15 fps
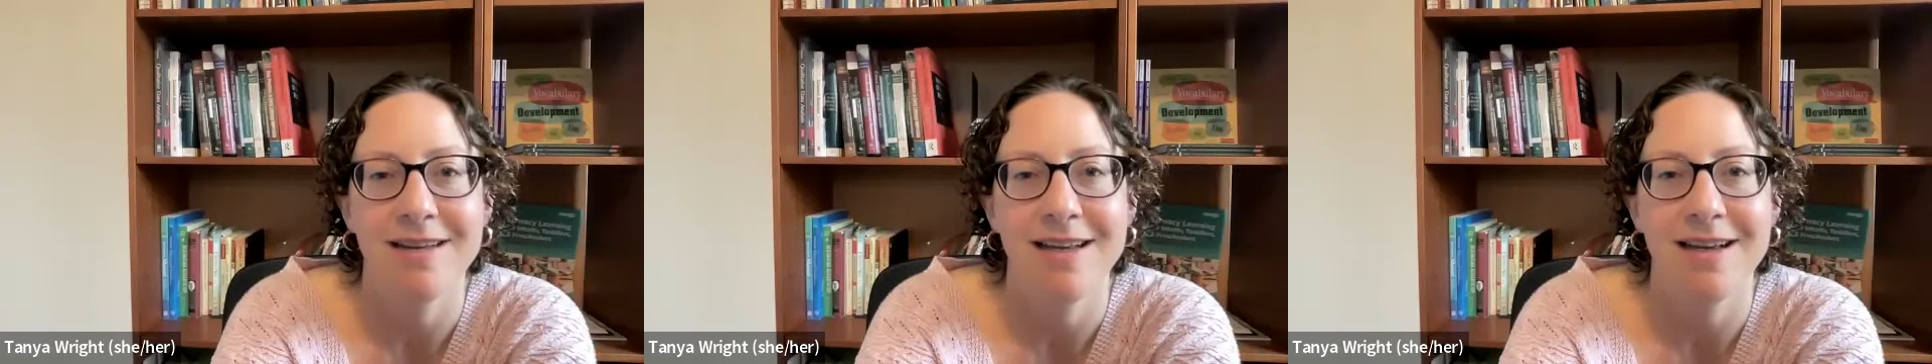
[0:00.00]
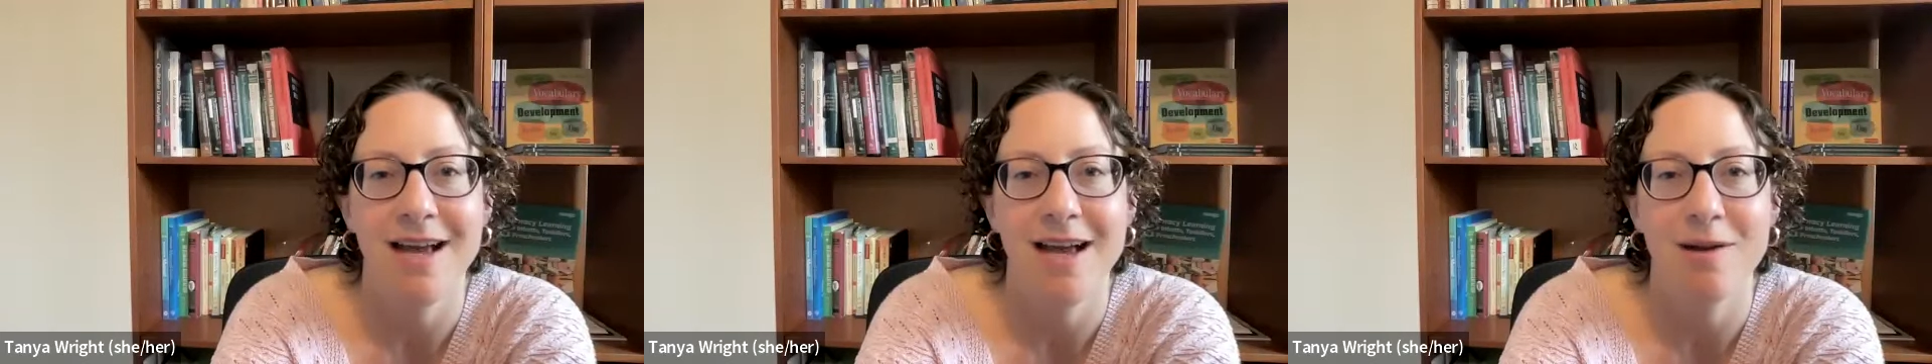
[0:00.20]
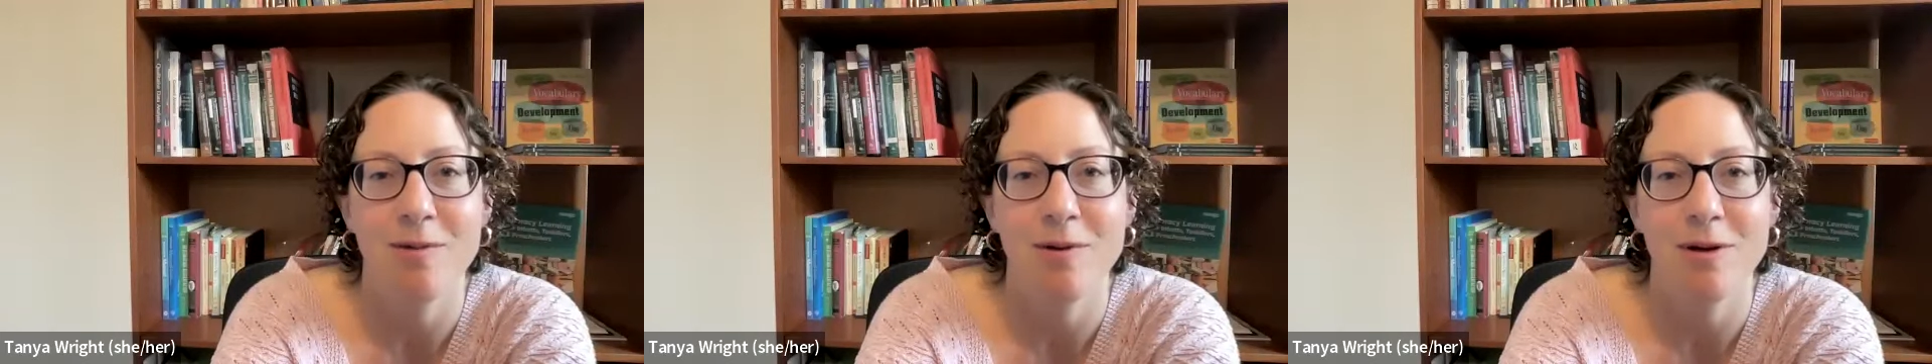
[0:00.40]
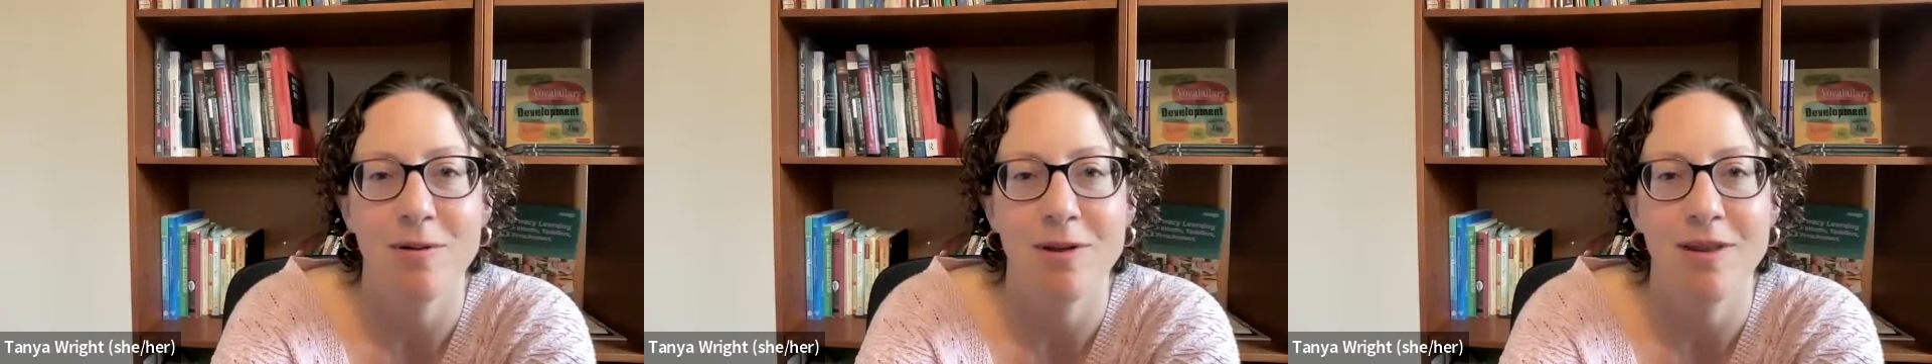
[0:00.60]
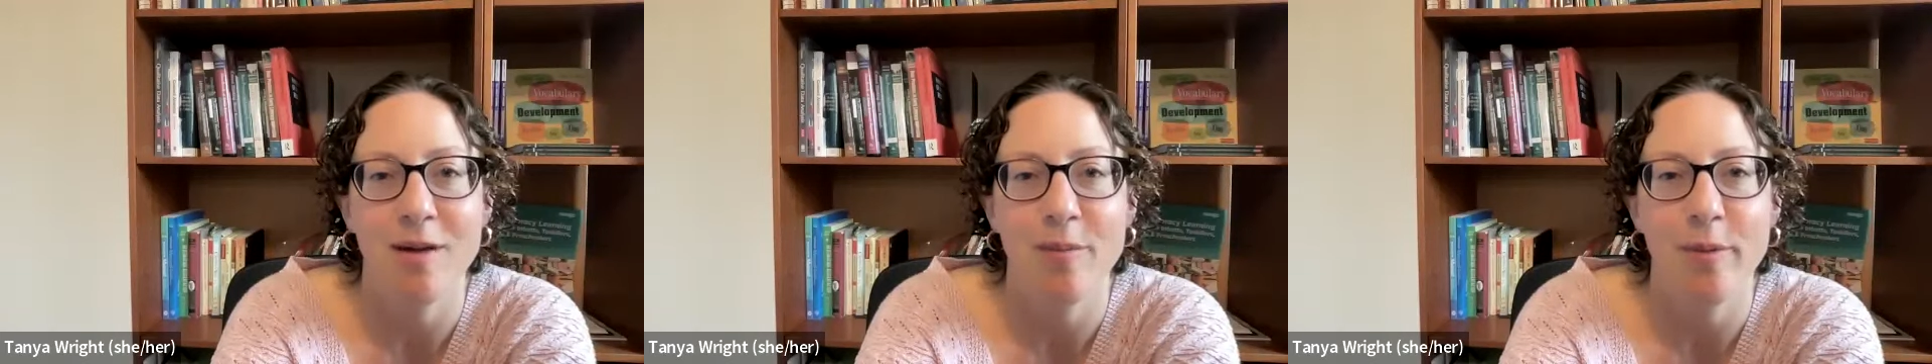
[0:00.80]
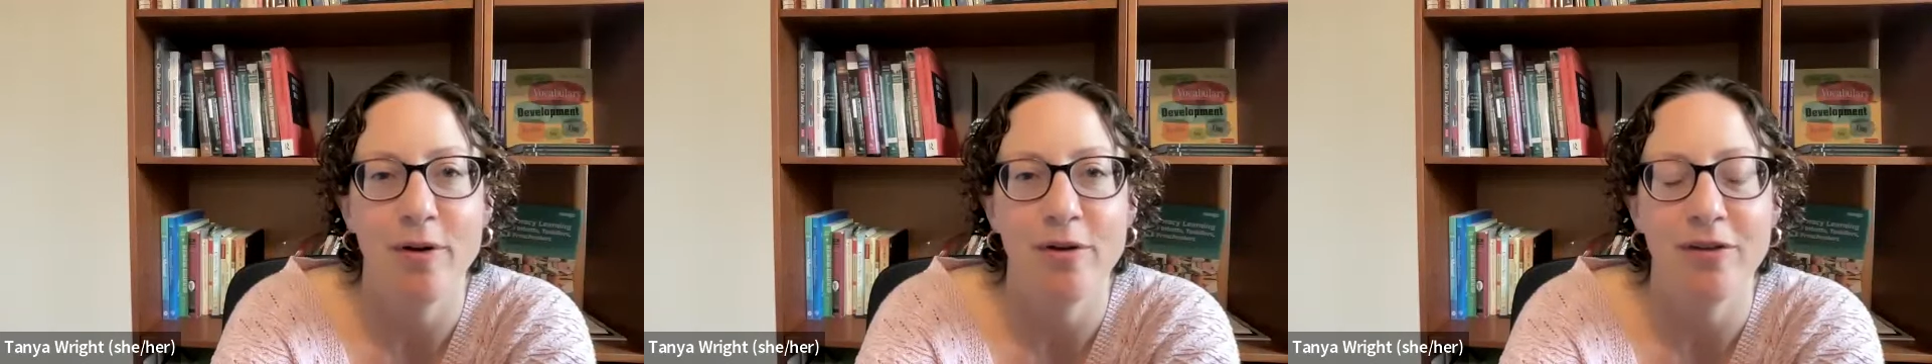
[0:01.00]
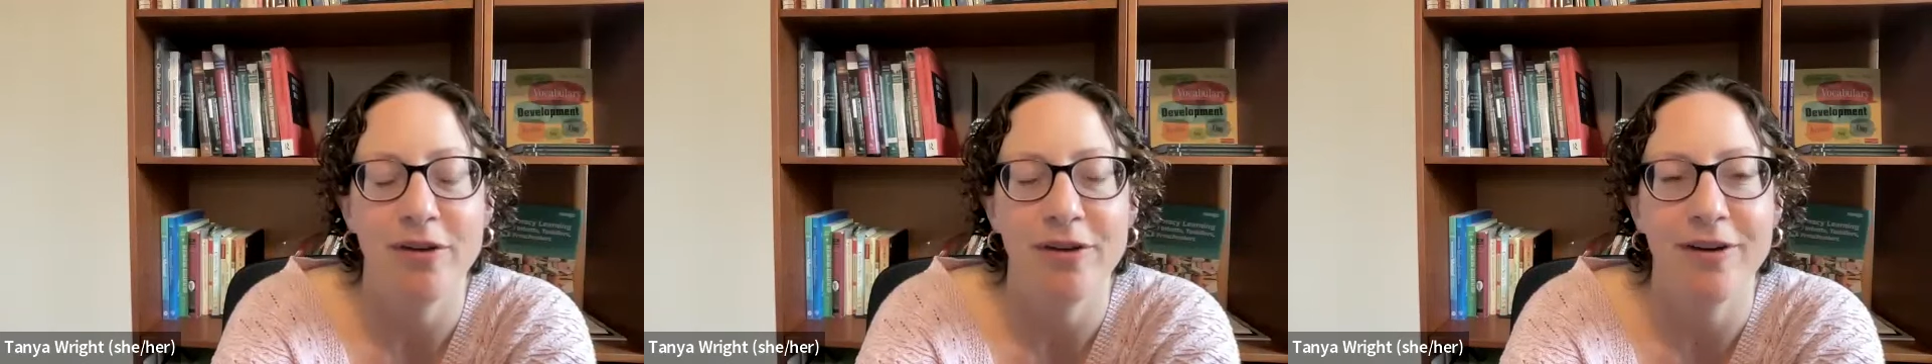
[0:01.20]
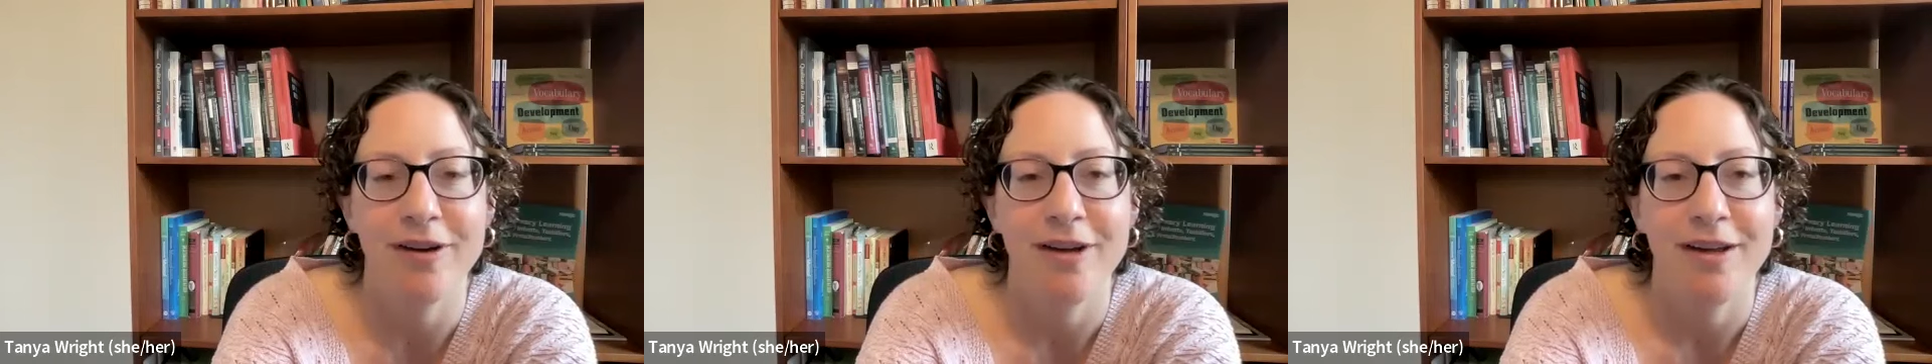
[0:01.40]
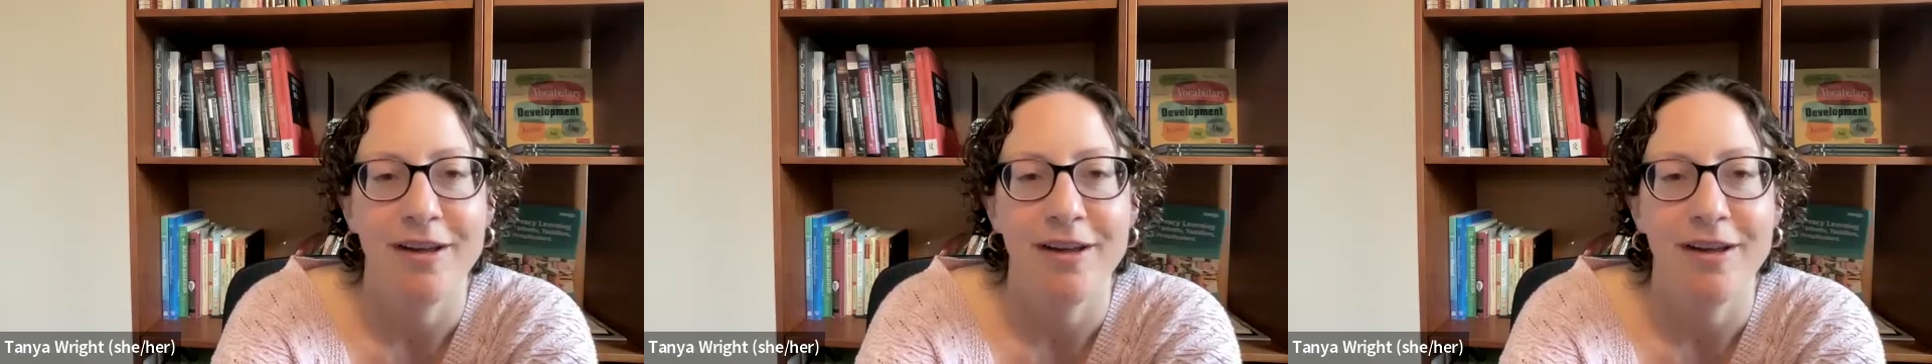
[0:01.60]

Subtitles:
Like I work with that person